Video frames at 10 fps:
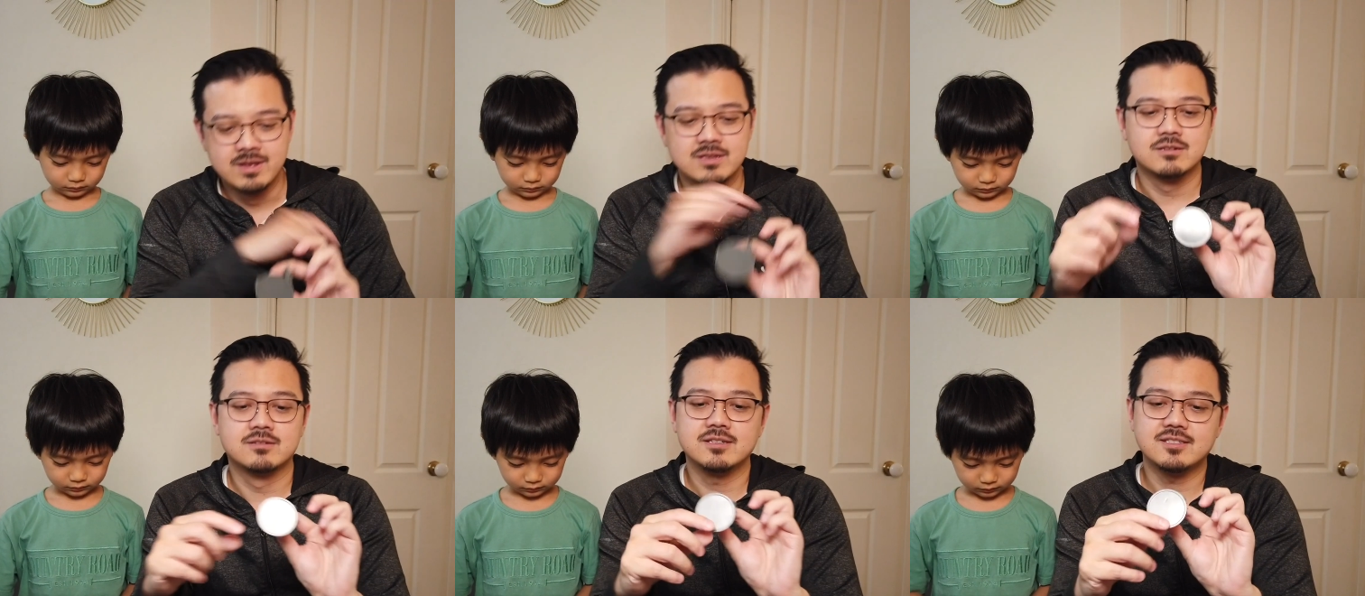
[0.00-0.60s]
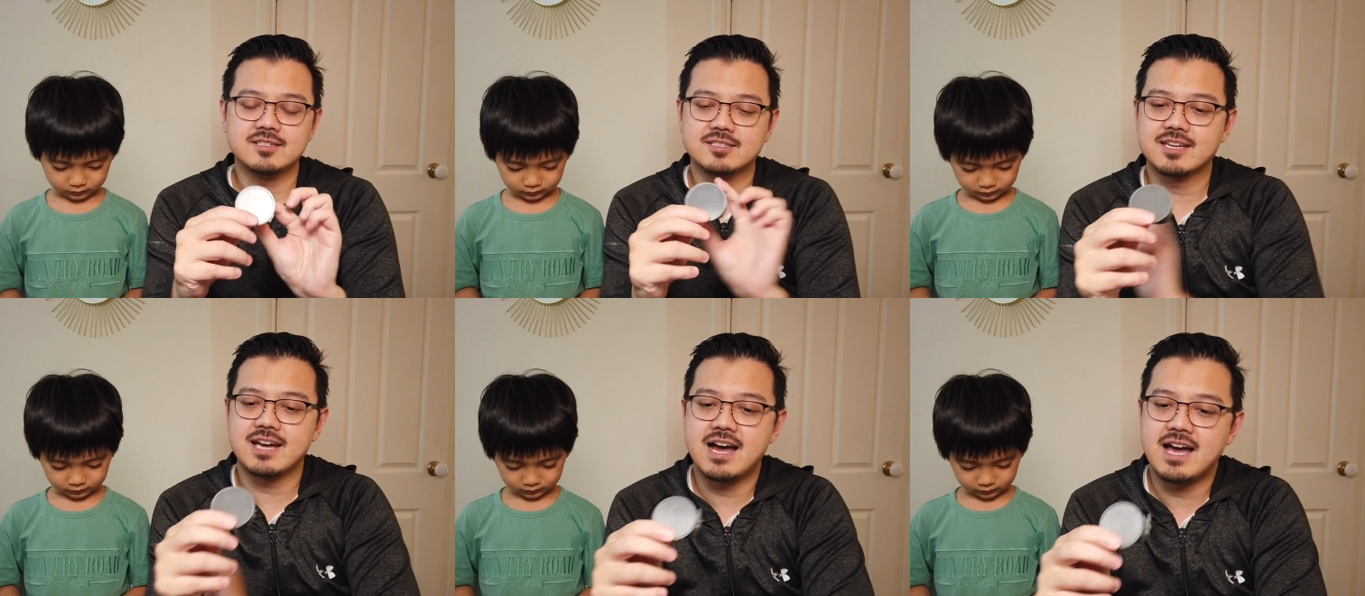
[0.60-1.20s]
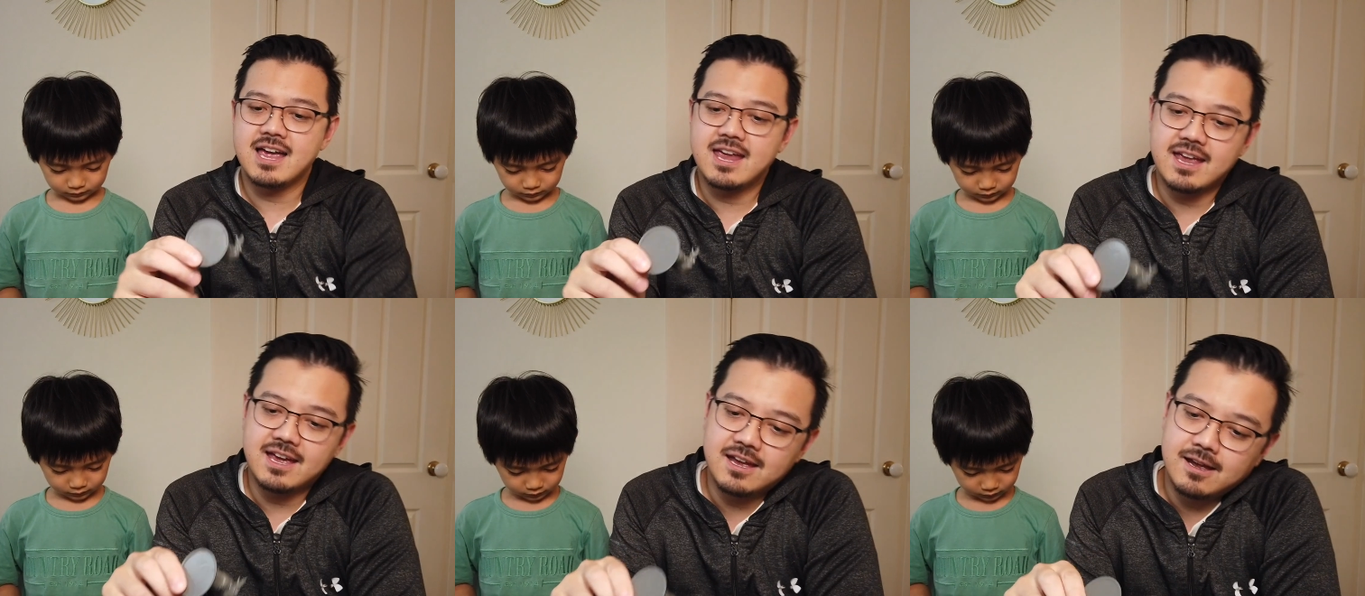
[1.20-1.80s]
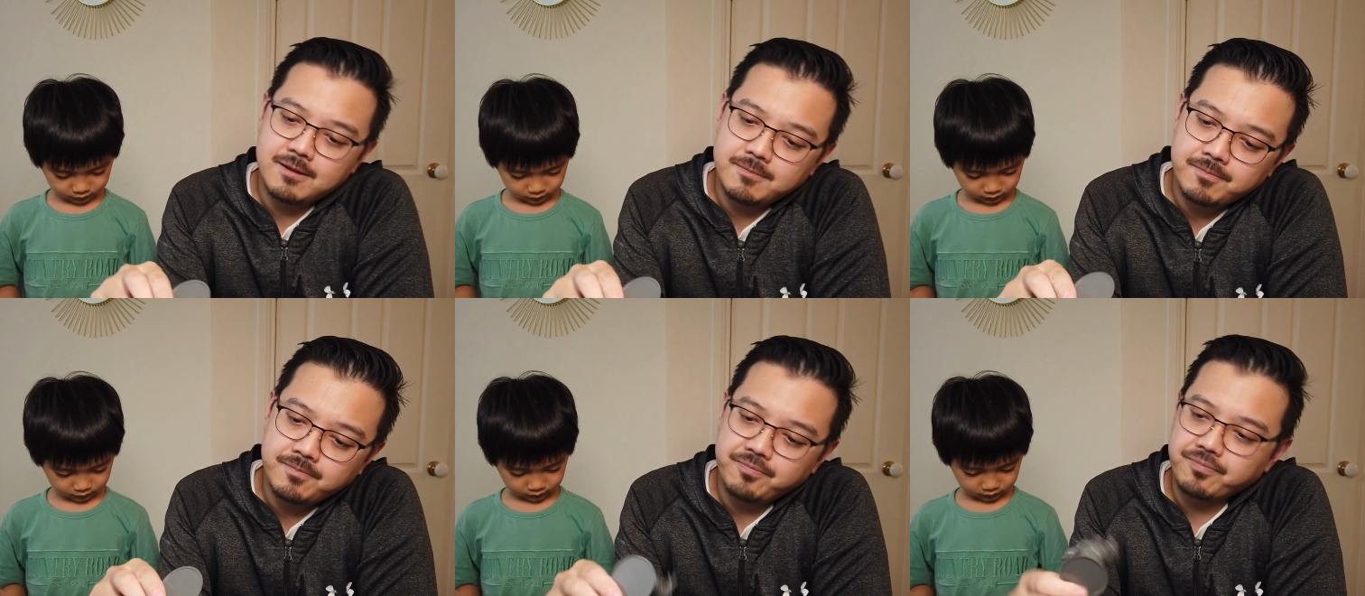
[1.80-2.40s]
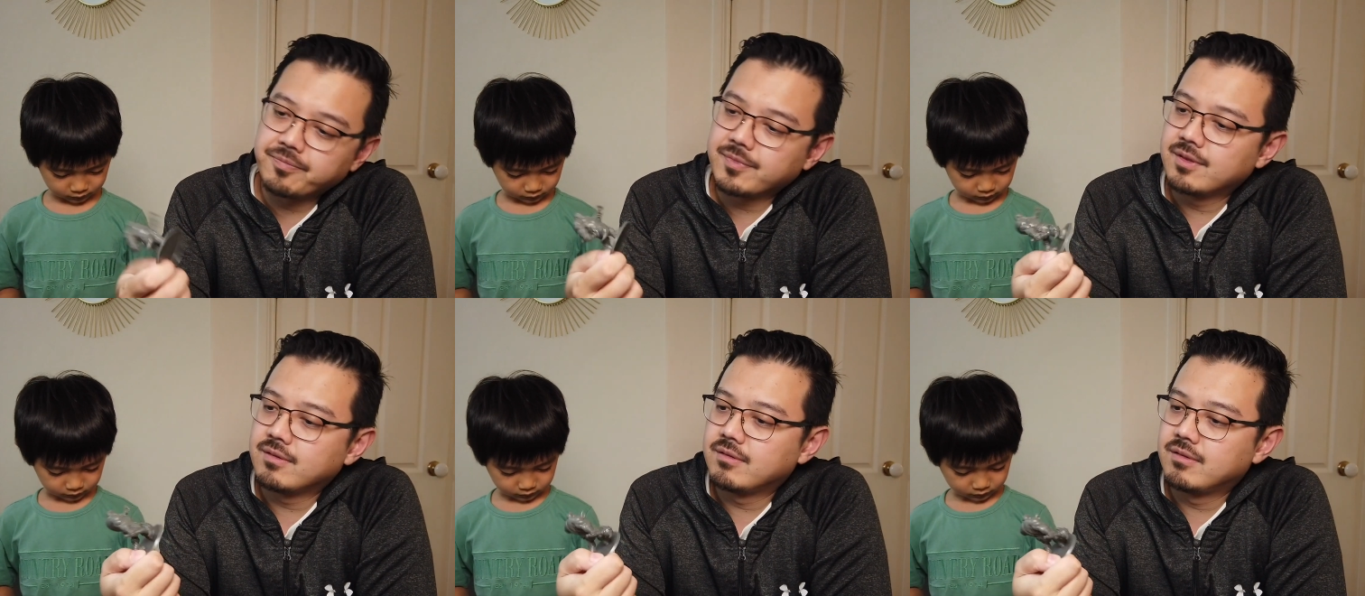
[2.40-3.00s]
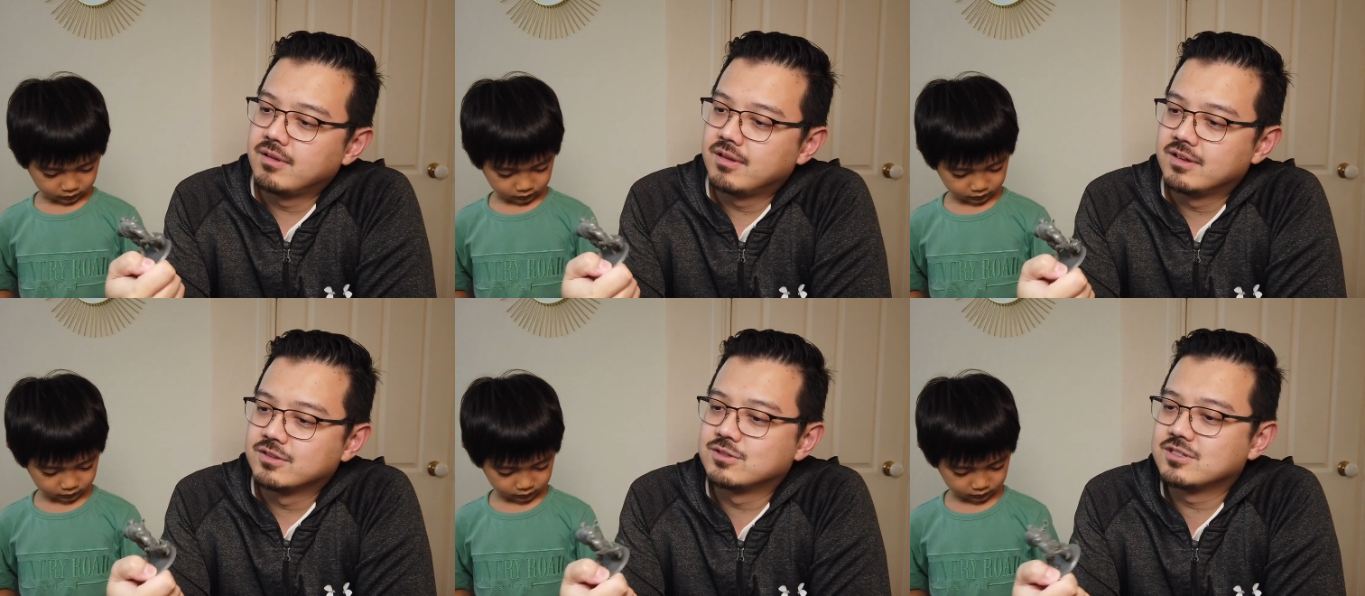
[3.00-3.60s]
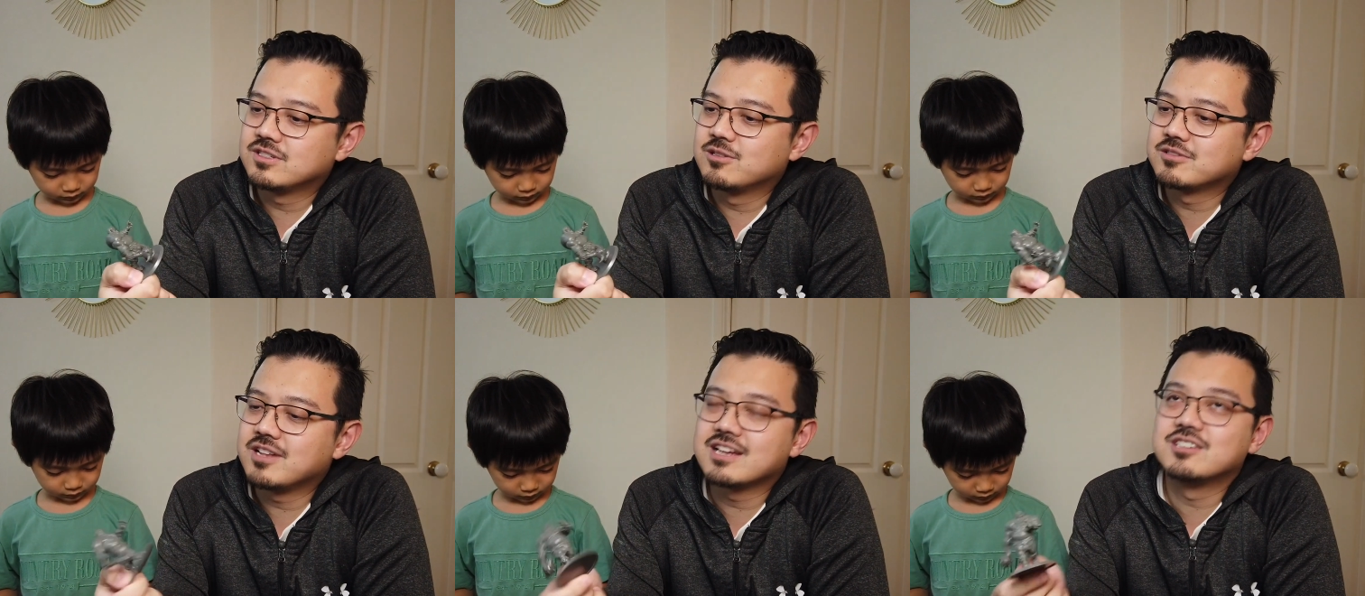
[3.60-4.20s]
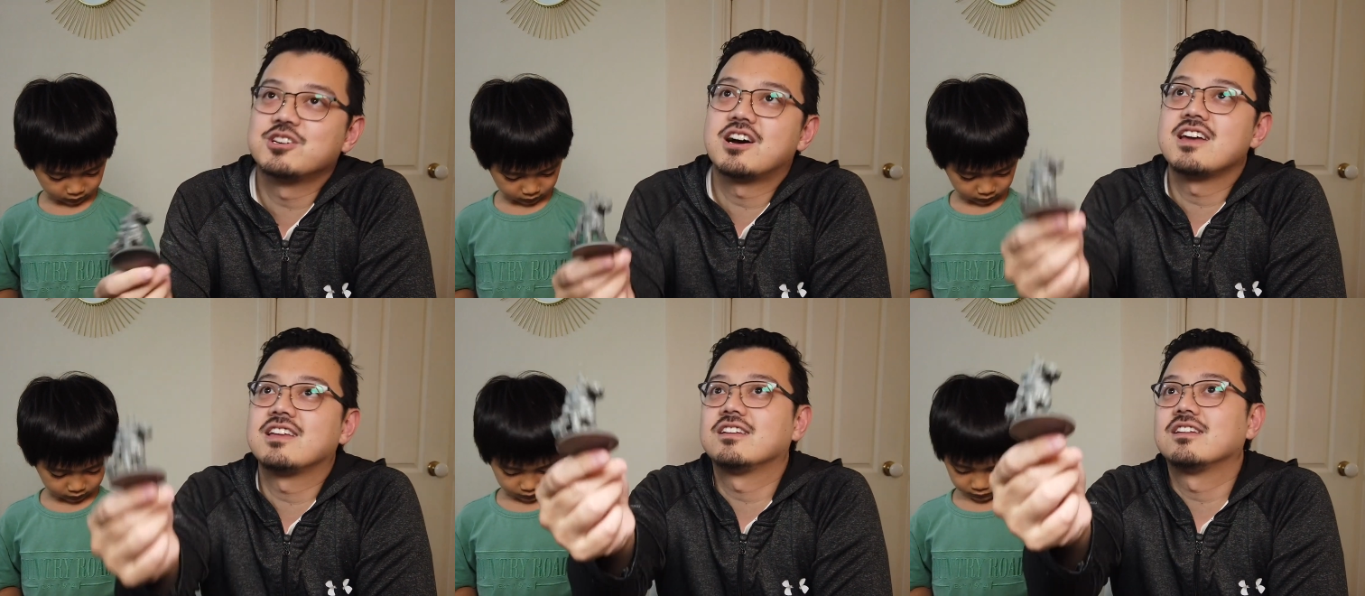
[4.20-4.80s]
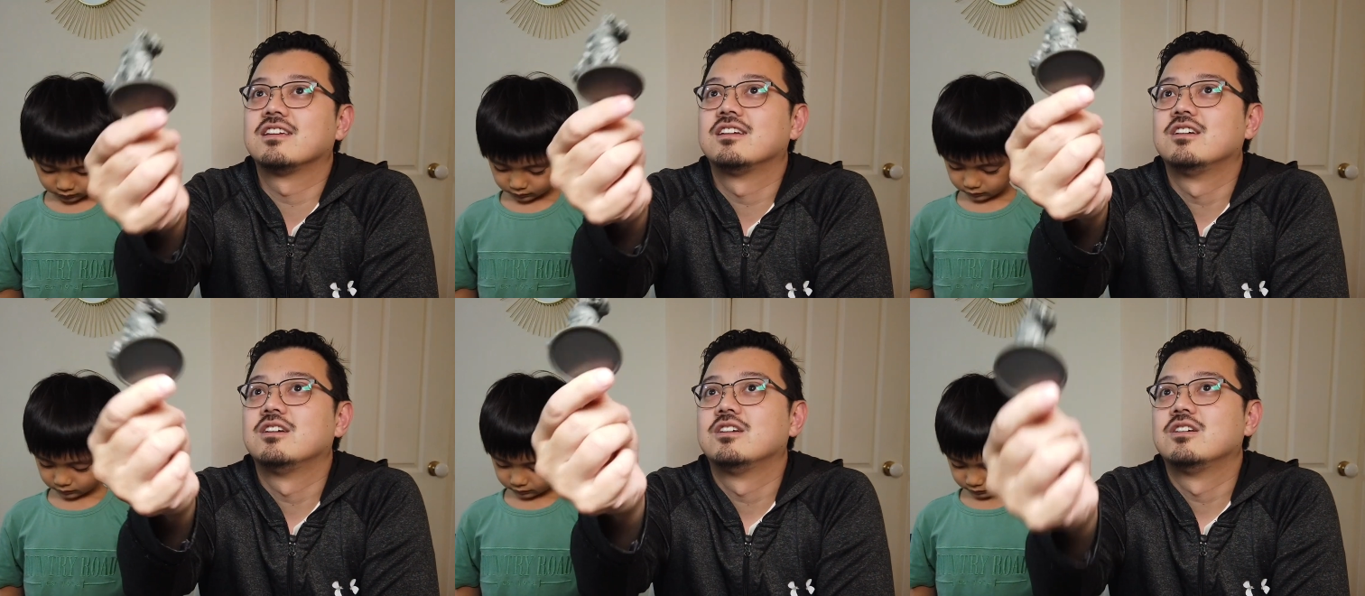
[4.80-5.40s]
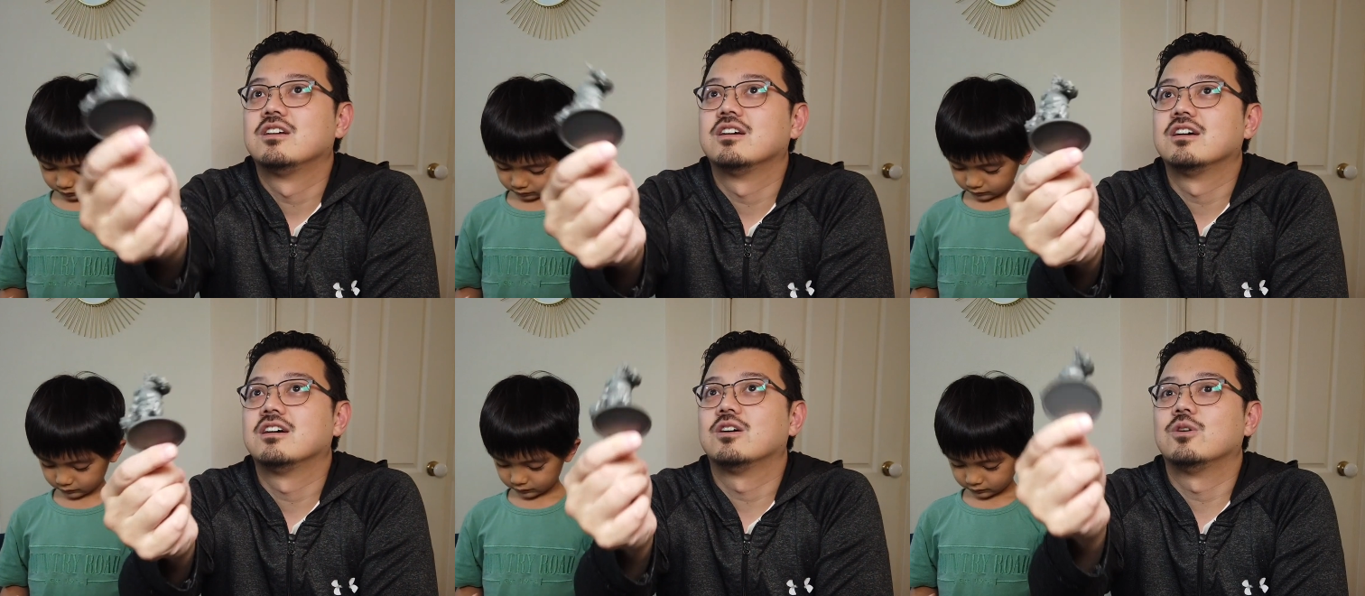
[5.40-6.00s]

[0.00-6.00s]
Speaker 1: So this is the guy. Um, so this looks like a giant uh,